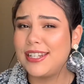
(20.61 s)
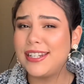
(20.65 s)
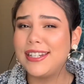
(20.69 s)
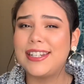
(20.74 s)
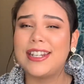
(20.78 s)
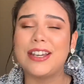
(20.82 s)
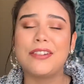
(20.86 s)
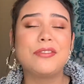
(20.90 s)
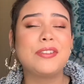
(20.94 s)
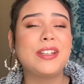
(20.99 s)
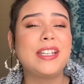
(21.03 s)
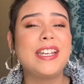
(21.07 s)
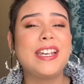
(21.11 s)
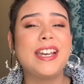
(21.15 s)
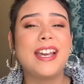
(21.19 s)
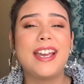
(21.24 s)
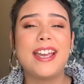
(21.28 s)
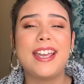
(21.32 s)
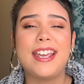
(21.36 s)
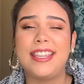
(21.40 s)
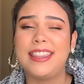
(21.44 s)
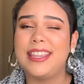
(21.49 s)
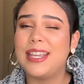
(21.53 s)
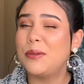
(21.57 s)
definitely
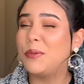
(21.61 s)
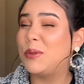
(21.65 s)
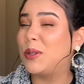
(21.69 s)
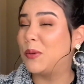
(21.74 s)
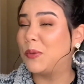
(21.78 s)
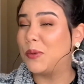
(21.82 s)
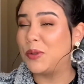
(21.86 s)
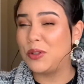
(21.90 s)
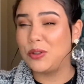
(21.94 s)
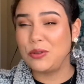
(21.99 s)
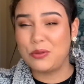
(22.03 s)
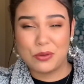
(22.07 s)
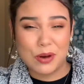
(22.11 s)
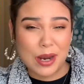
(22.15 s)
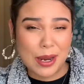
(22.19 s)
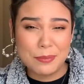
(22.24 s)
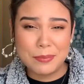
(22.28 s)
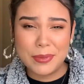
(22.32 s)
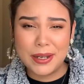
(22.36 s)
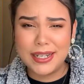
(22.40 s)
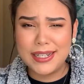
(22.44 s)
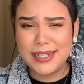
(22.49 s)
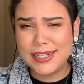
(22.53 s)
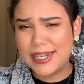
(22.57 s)
hit that subscribe
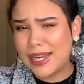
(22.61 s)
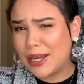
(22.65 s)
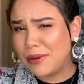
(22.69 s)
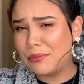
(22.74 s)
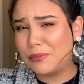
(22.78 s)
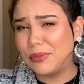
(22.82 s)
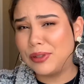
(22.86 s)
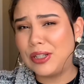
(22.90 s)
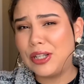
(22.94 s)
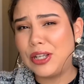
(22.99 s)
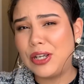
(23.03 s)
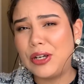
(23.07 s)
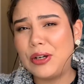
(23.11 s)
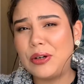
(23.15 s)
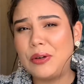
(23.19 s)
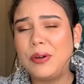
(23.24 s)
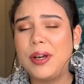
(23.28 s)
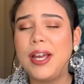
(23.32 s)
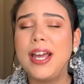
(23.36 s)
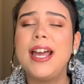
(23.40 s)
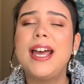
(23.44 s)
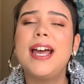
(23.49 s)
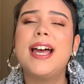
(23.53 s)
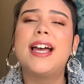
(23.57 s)
button down below,
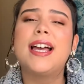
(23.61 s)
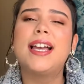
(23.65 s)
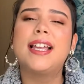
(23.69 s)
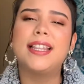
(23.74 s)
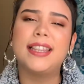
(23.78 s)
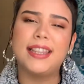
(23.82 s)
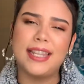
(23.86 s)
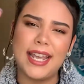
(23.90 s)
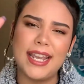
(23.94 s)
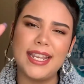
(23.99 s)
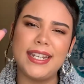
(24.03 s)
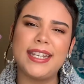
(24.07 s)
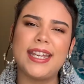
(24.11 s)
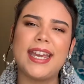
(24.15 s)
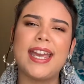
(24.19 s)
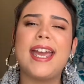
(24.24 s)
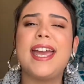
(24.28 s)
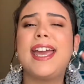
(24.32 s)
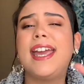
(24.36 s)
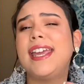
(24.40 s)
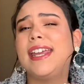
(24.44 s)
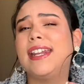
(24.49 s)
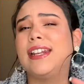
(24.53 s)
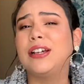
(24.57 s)
like
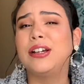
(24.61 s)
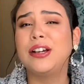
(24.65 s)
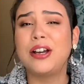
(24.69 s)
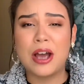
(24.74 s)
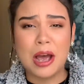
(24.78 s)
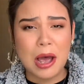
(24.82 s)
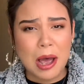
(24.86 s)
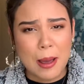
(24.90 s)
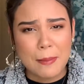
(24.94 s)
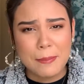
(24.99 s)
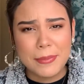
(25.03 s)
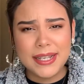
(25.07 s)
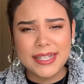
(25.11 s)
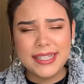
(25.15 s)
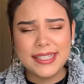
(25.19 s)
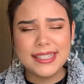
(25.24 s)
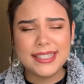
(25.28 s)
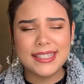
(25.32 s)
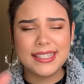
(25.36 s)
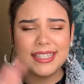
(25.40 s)
and comment.